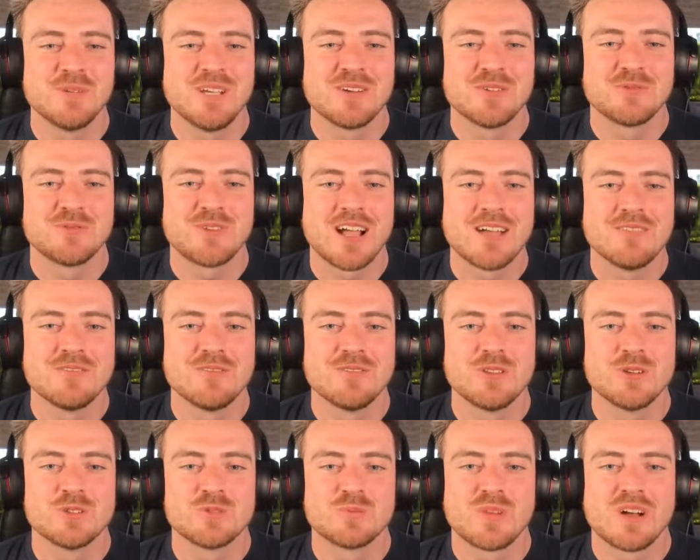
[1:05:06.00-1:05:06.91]
we have five of
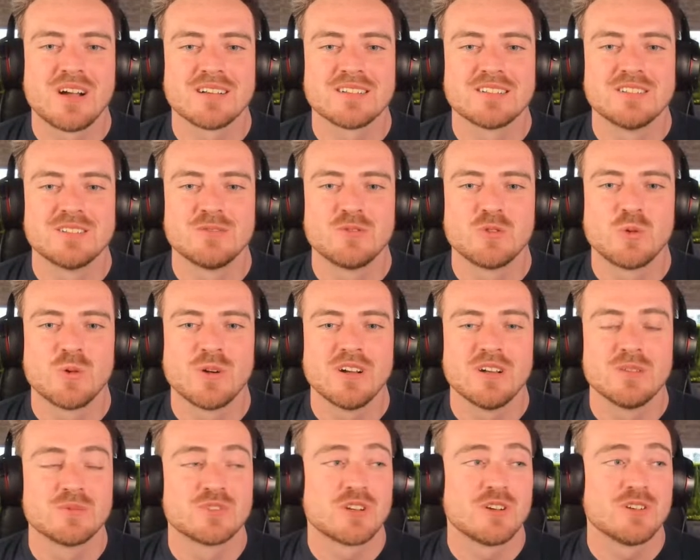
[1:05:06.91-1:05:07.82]
those boxes of
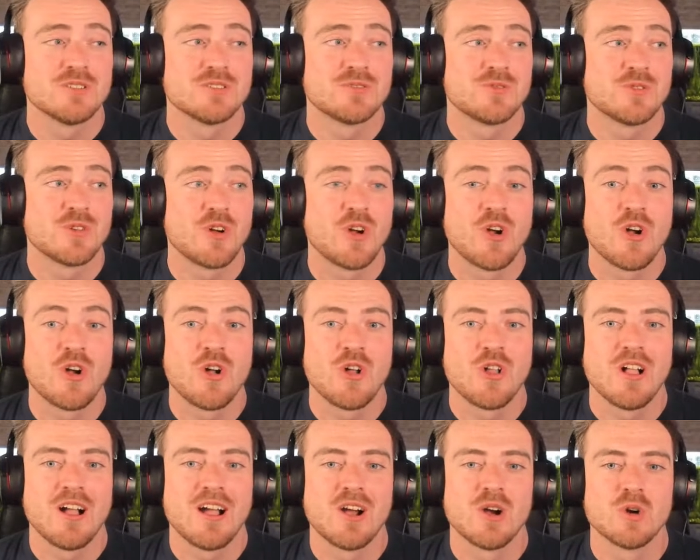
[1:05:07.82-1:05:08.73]
aquarium salts for
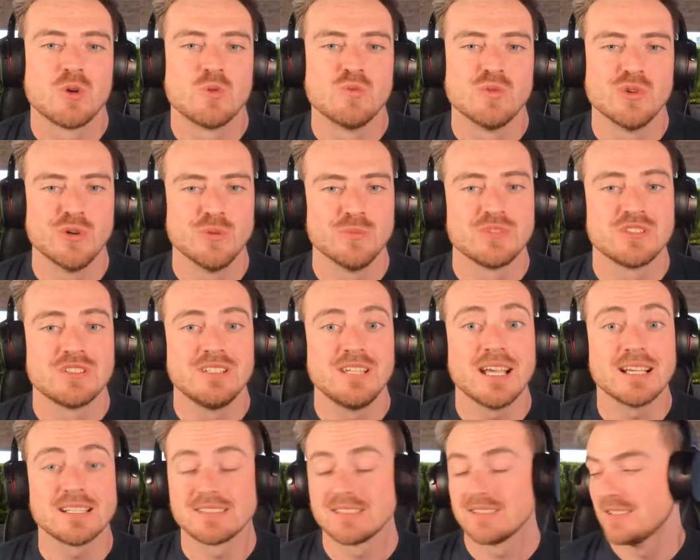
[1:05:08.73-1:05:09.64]
all our rooms.
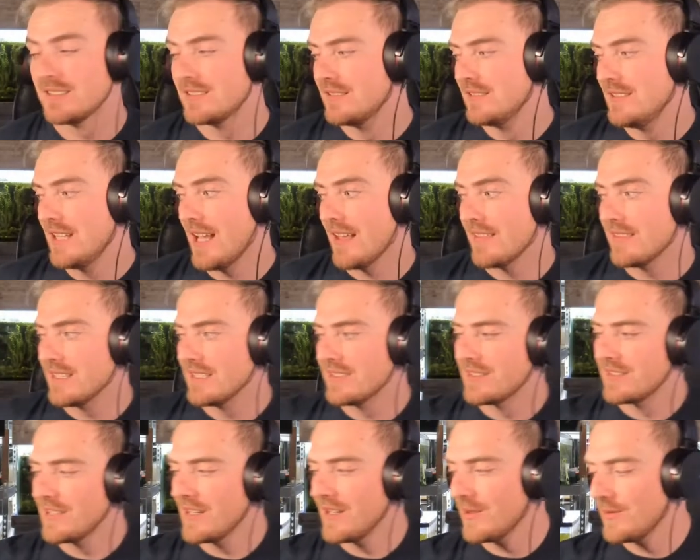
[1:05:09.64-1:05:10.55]
Yes. Yeah, this
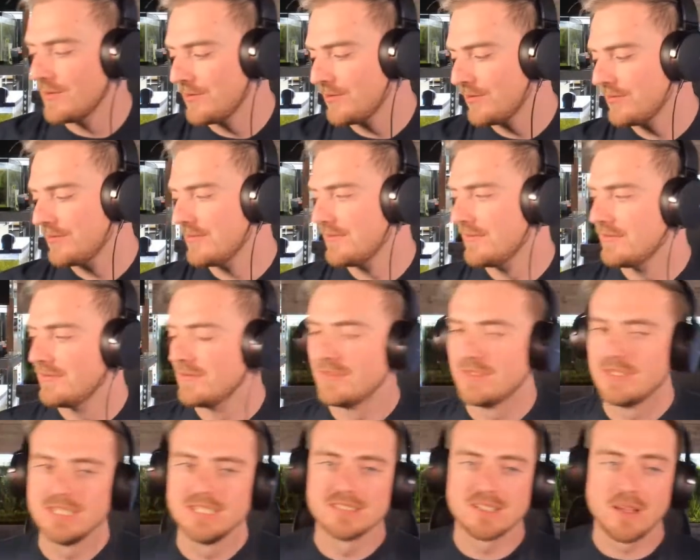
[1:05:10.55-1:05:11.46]
stuff
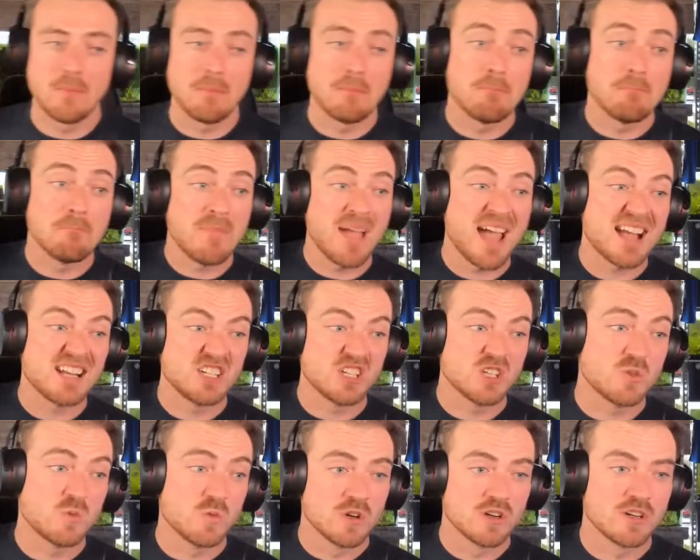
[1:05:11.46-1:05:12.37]
is a
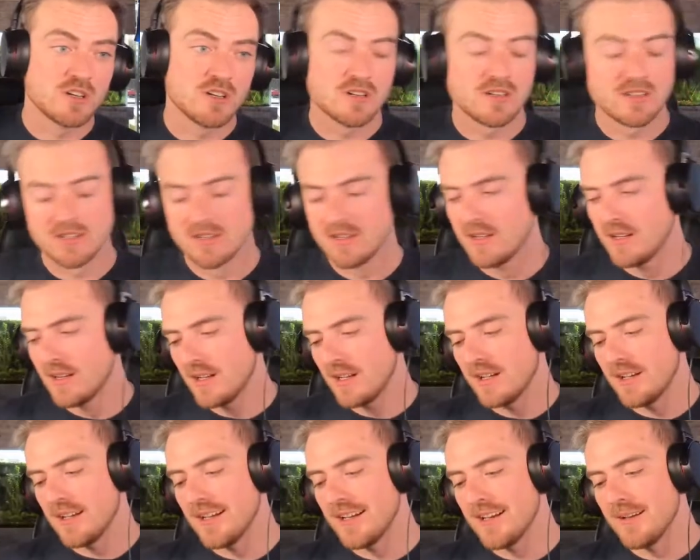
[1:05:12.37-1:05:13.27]
magic worker.
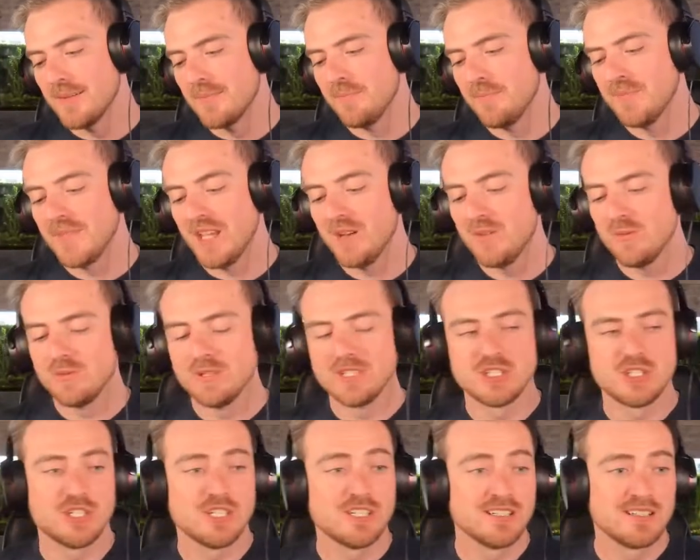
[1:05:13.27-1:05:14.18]
I
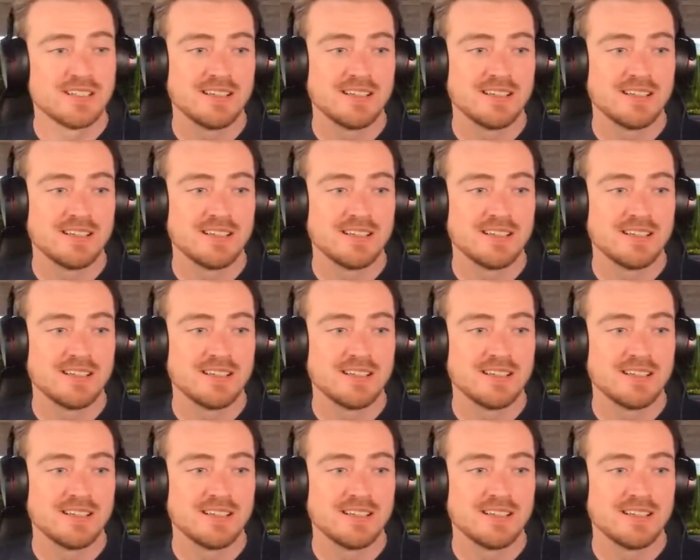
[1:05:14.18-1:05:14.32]
wish